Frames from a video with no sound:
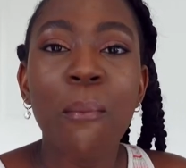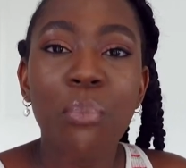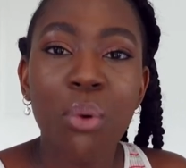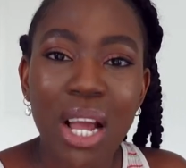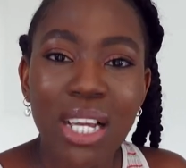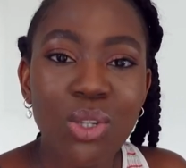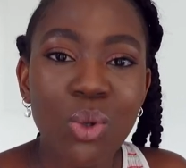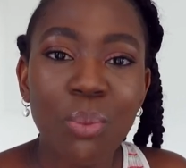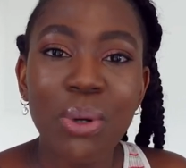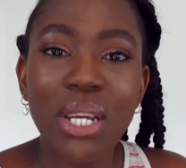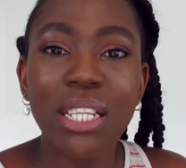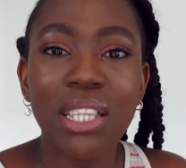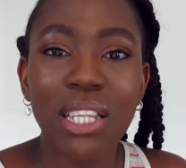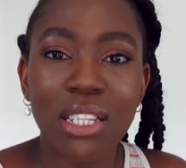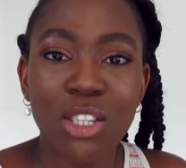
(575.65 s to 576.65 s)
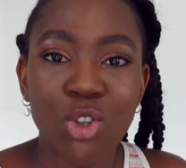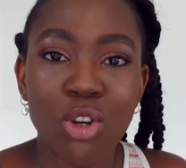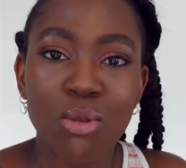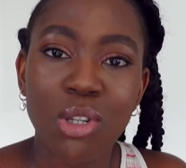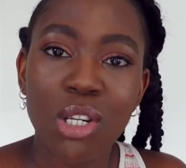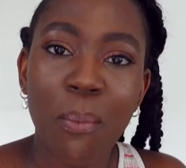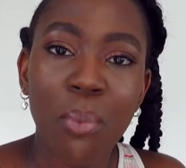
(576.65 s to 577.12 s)
Price will be in the
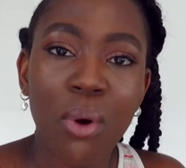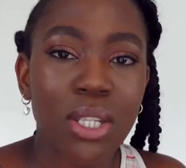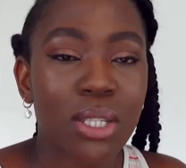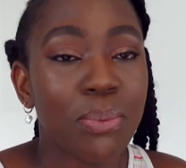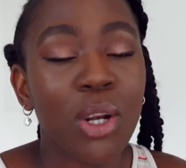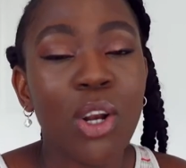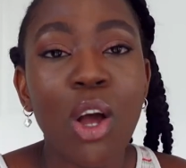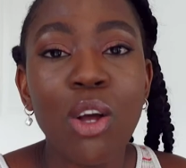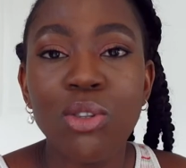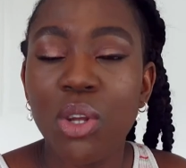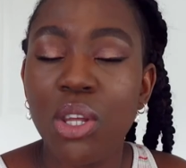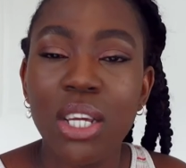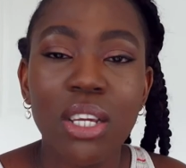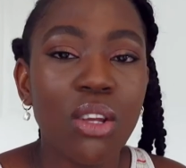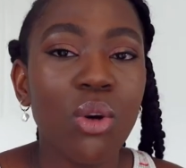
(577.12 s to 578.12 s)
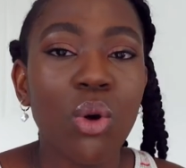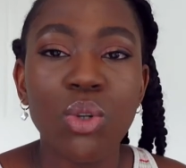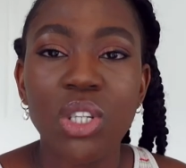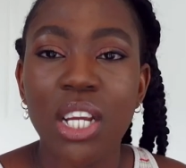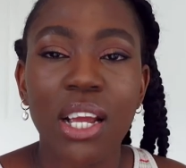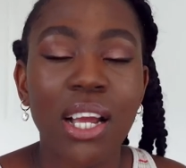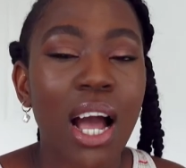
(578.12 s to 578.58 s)
description box below, so you can go
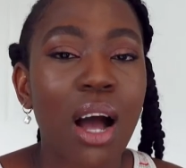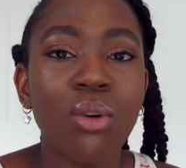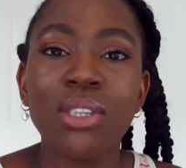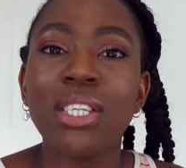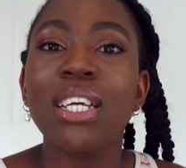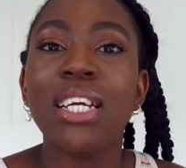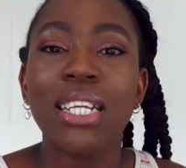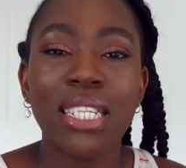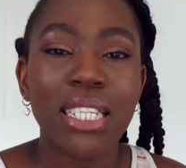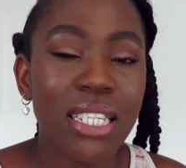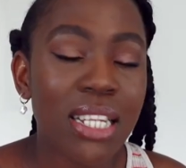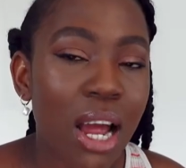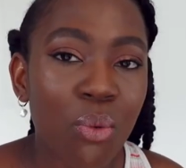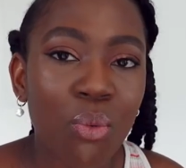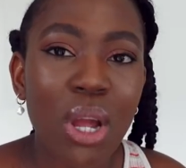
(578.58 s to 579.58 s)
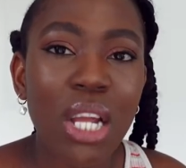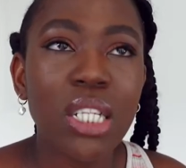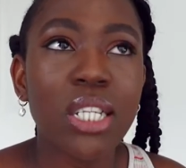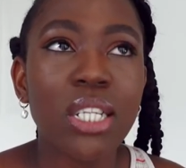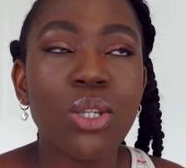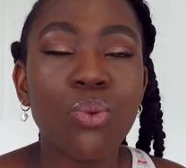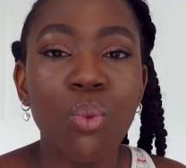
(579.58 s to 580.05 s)
check out their ranges.